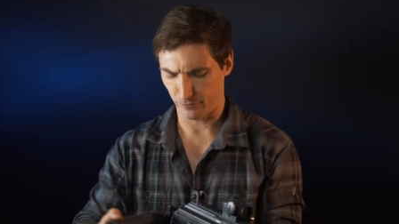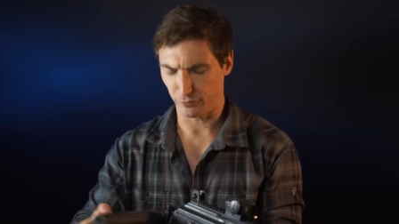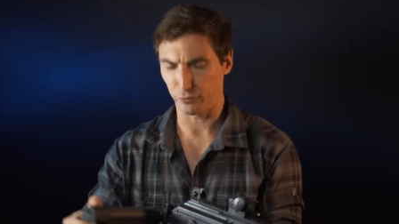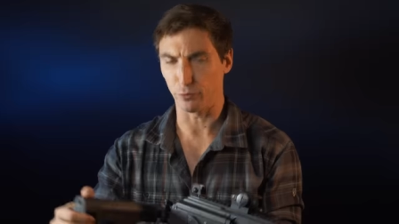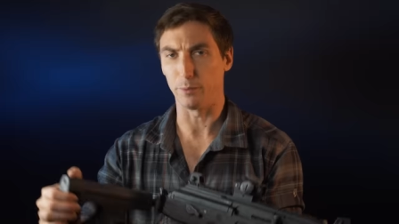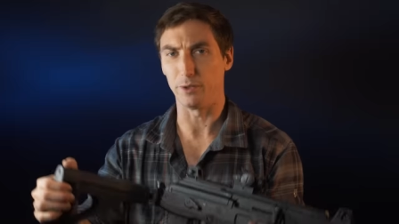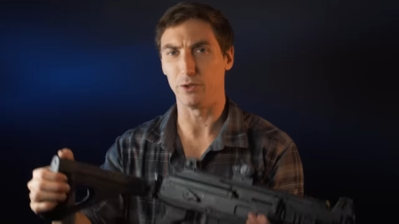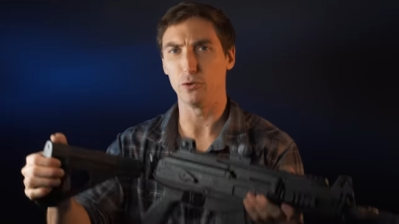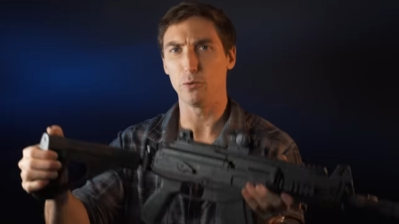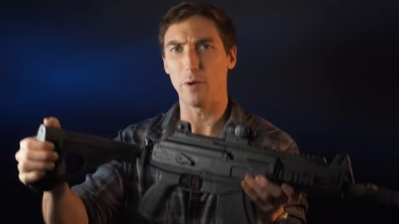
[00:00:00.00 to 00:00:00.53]
So
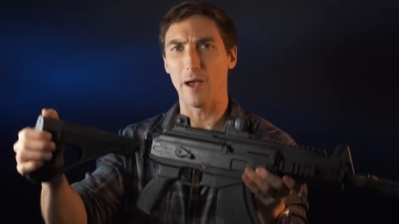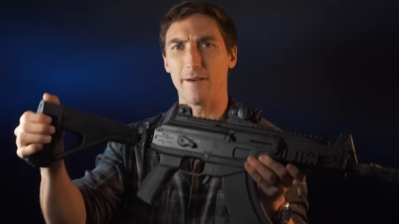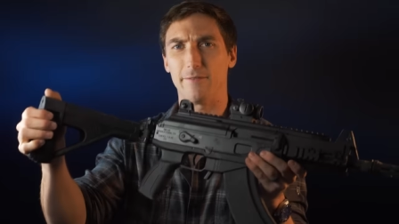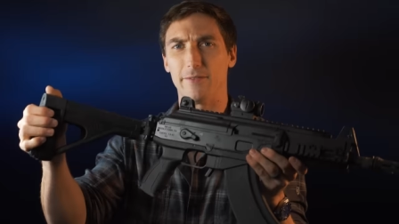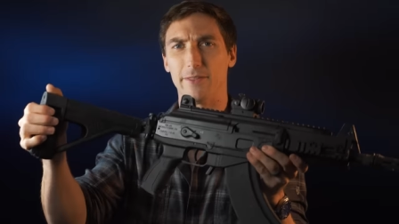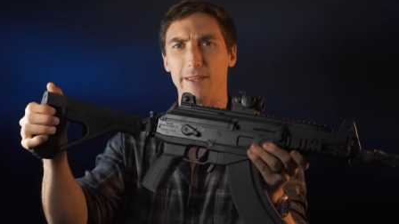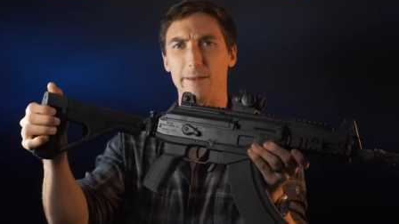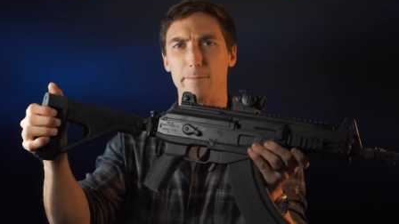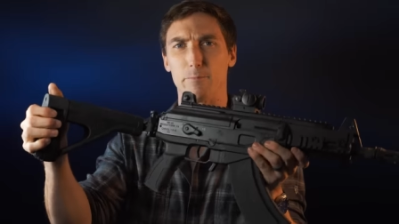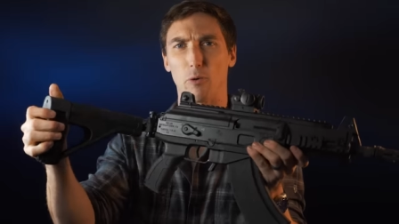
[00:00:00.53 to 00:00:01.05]
we do
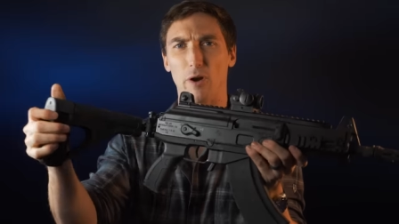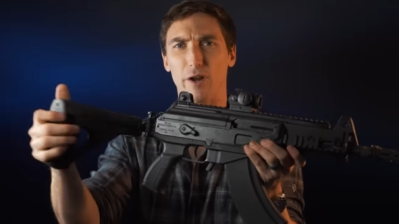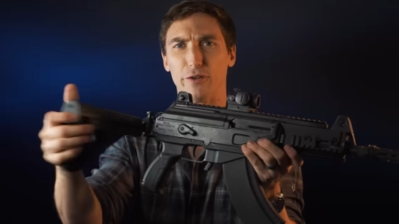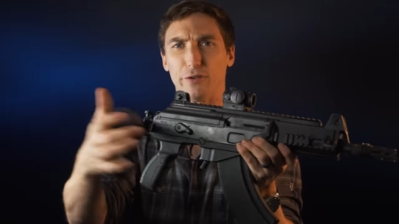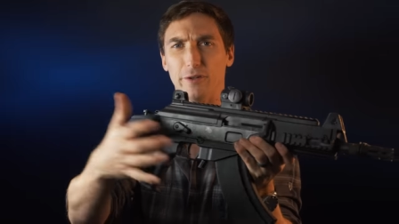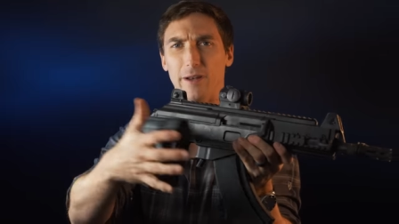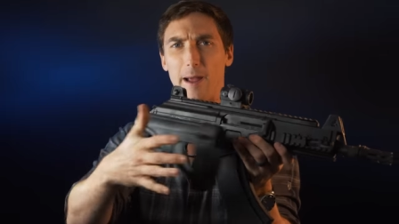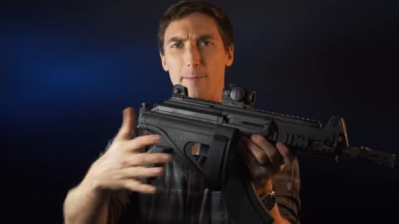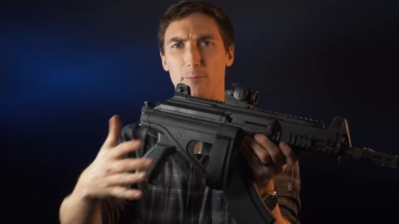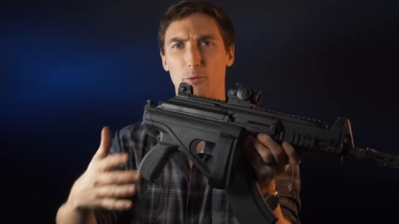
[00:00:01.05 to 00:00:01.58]
have the brace
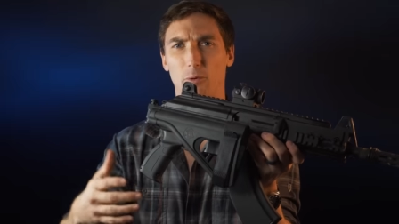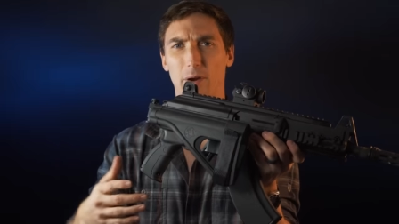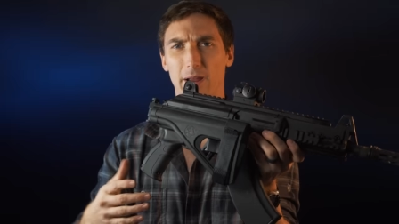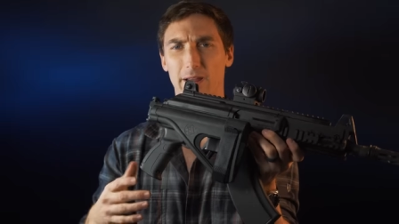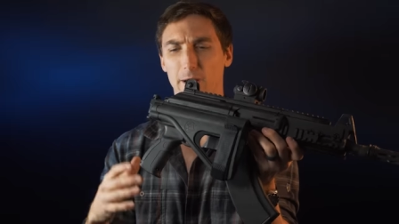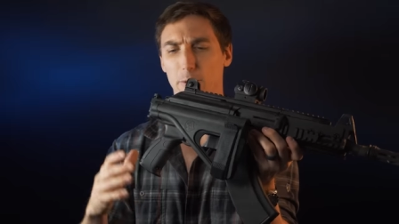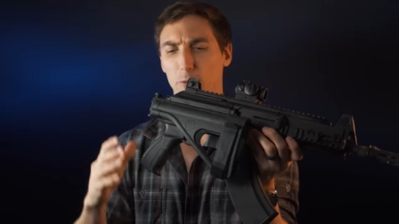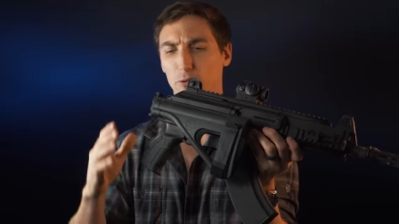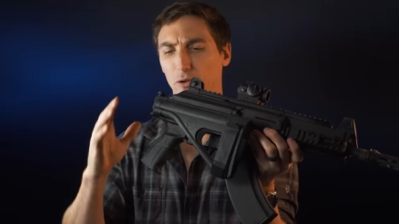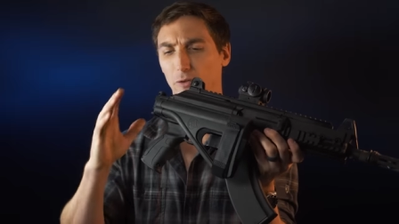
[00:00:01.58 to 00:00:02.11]
adapter right
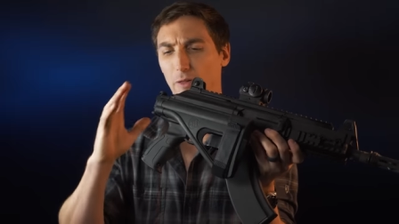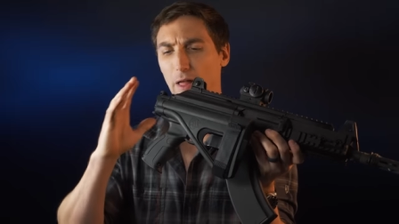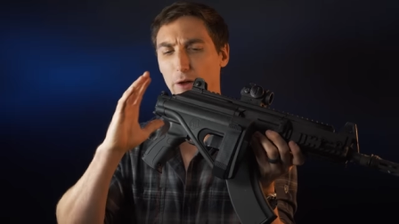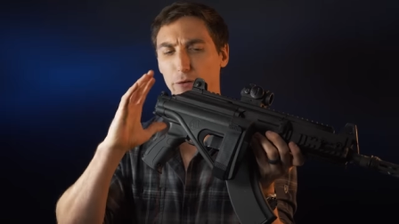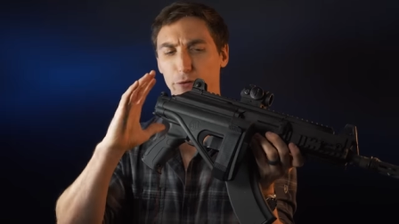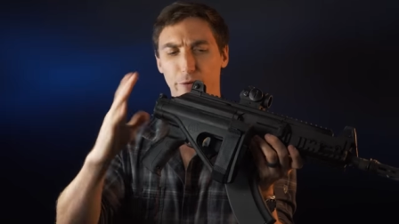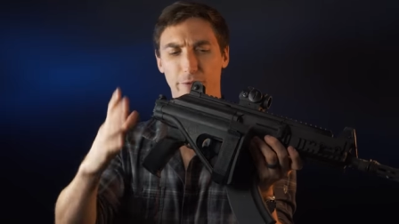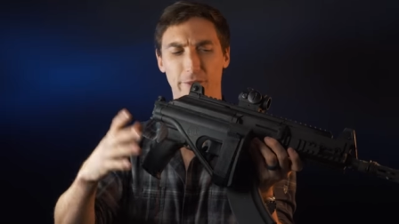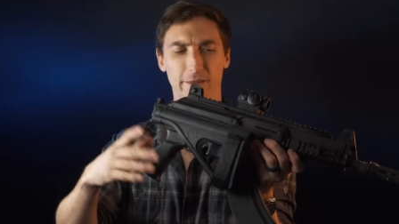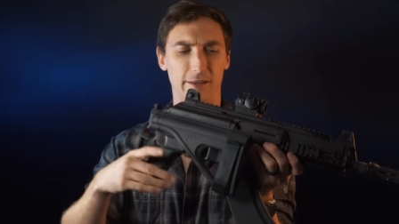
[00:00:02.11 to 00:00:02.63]
here, which
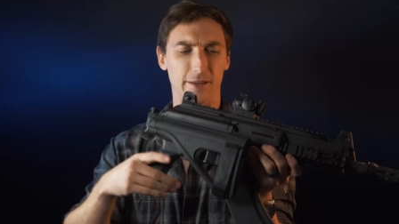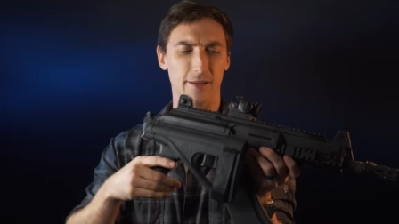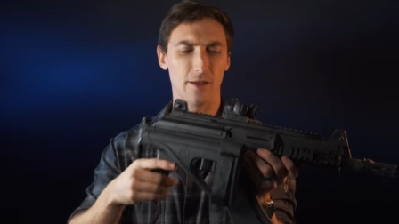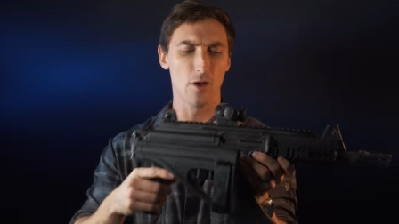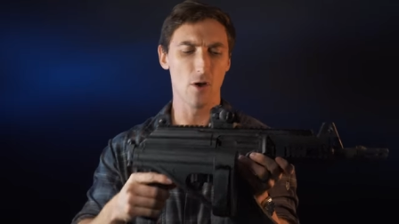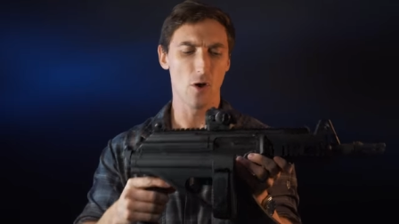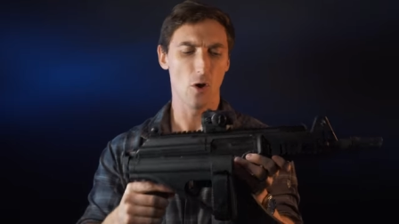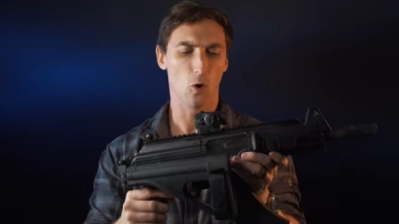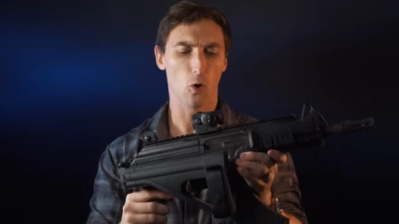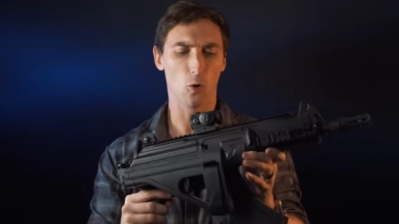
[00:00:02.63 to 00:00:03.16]
allows the
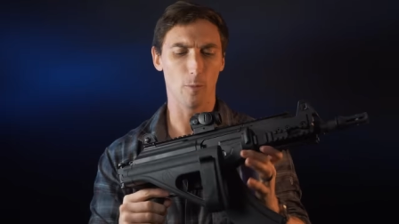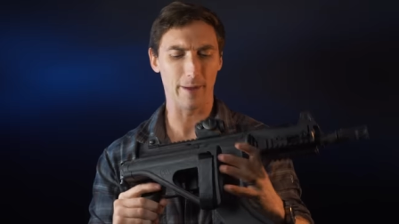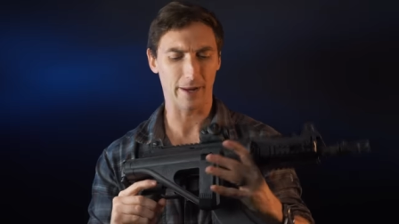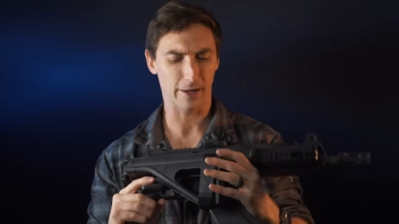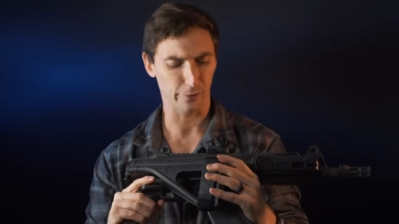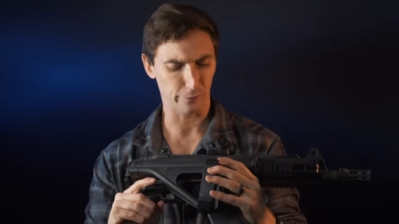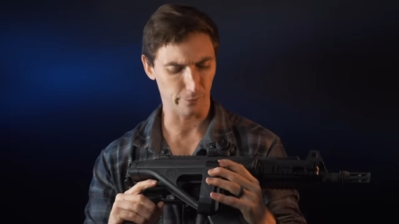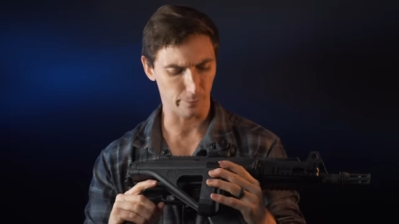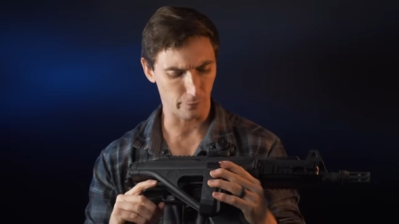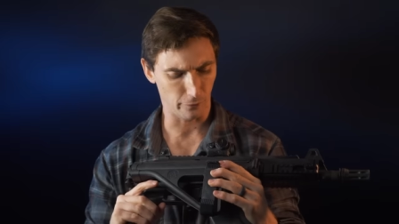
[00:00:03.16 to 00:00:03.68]
whole
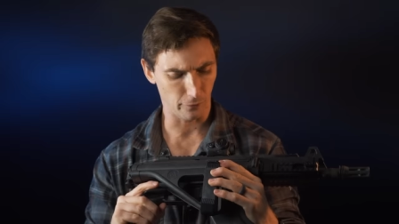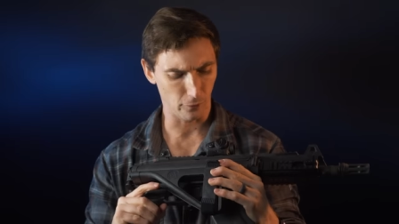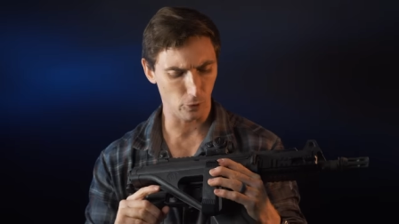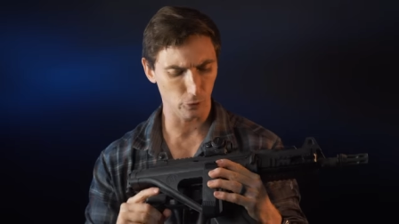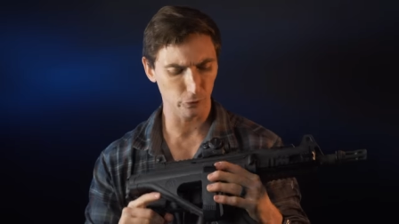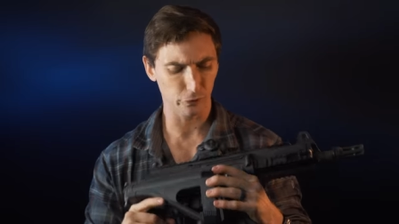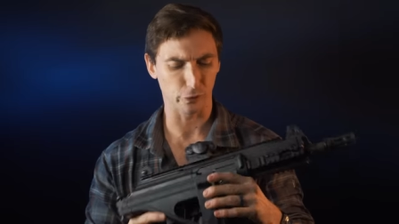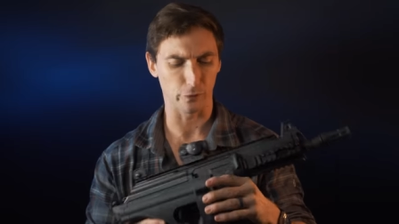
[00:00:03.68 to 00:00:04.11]
mechanism to fold.